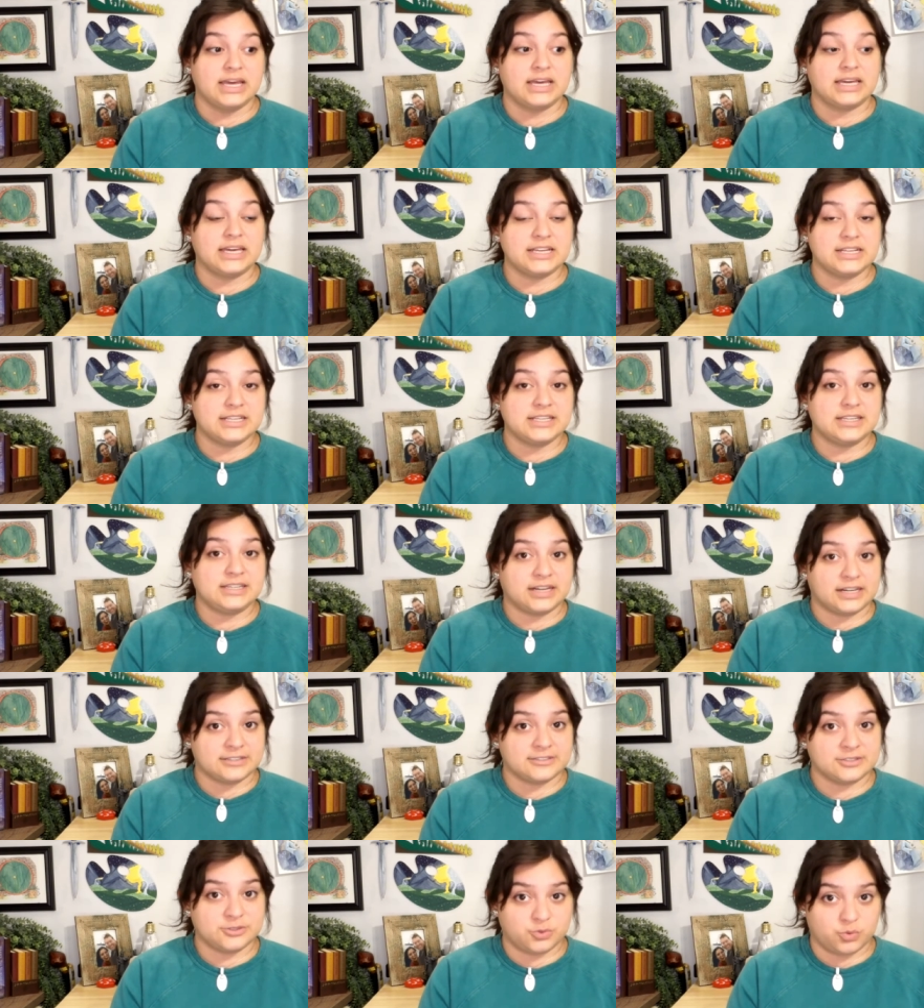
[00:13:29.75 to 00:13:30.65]
He
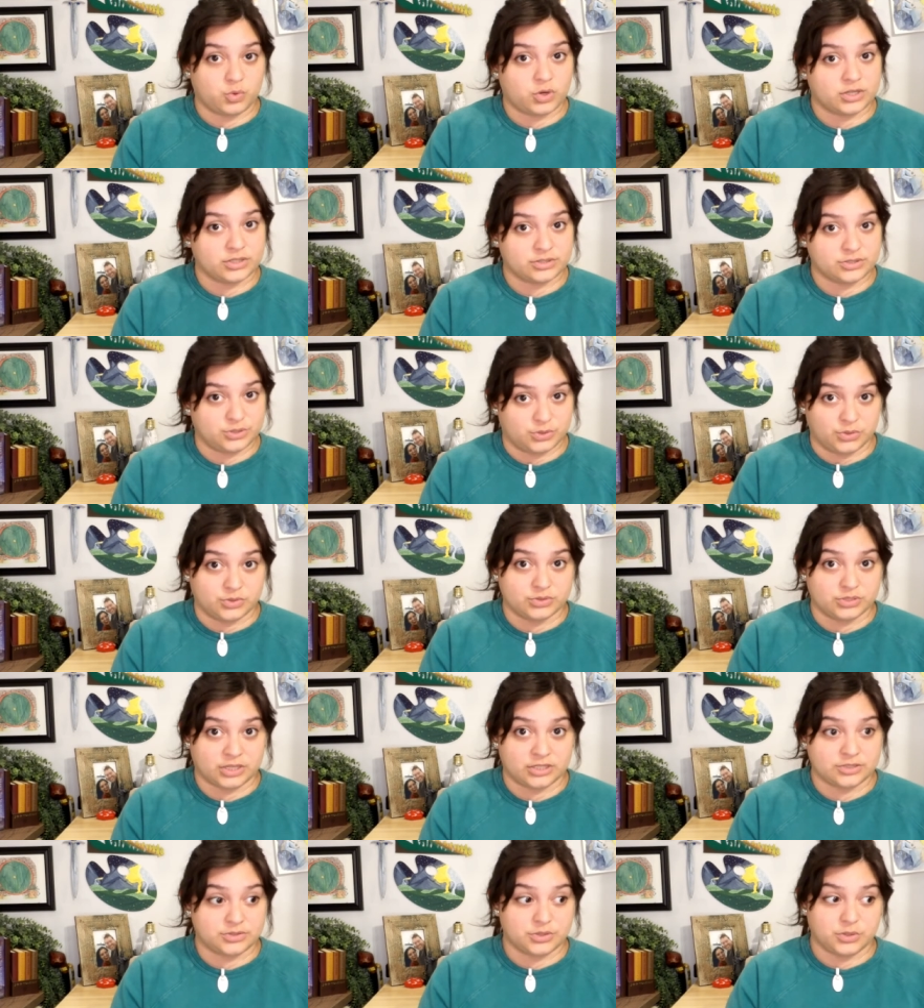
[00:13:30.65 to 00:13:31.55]
doesn't want to
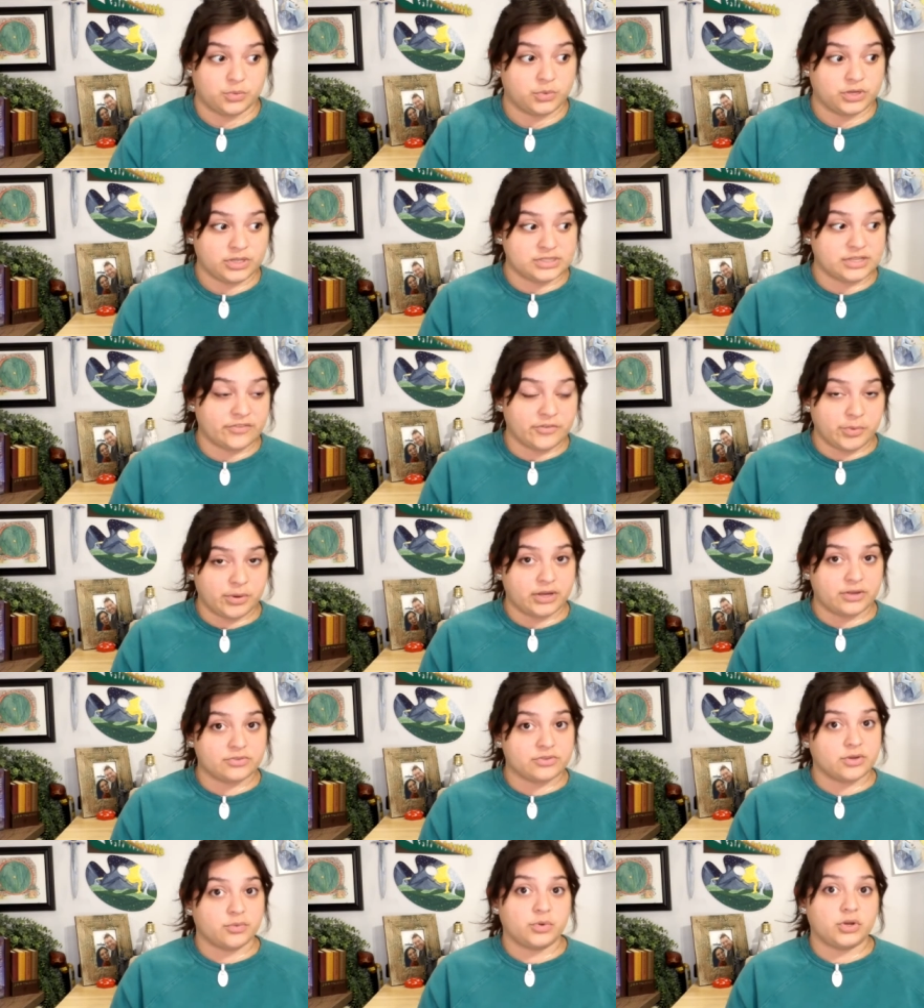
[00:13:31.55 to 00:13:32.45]
hold on to it. Whereas everybody
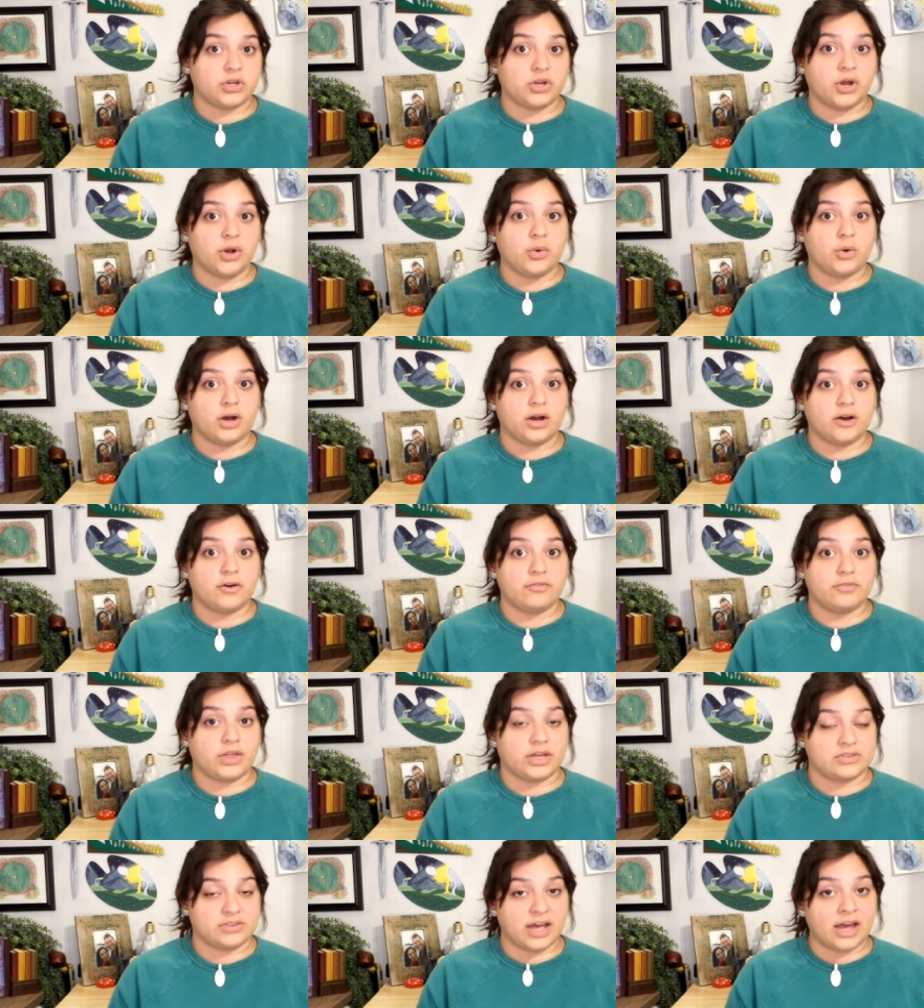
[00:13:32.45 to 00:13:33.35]
else that we know
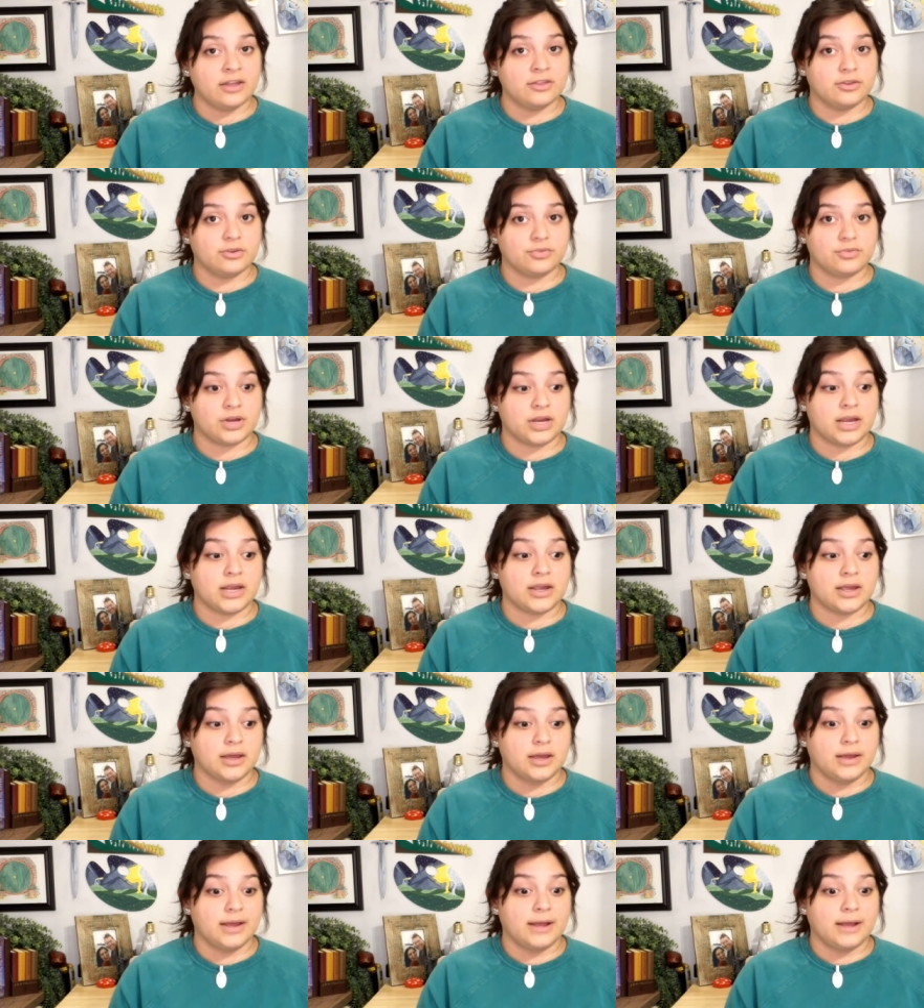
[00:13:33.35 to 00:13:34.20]
of that's had the ring